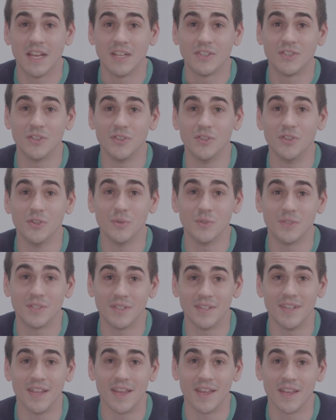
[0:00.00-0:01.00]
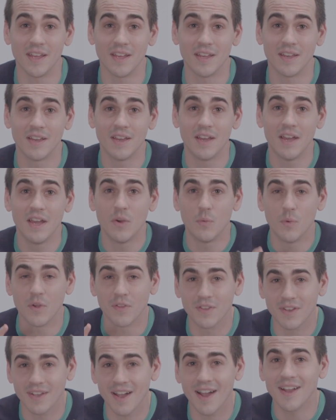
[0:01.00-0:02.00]
to do today.
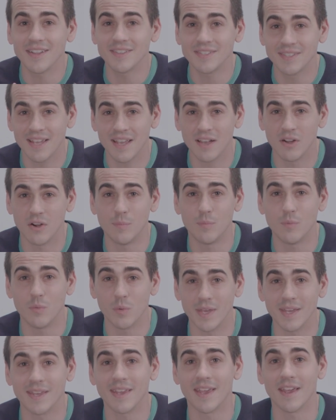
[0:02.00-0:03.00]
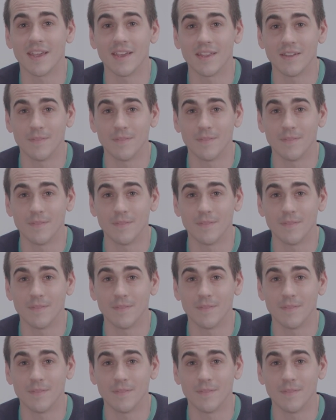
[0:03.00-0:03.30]
With God's help, we can.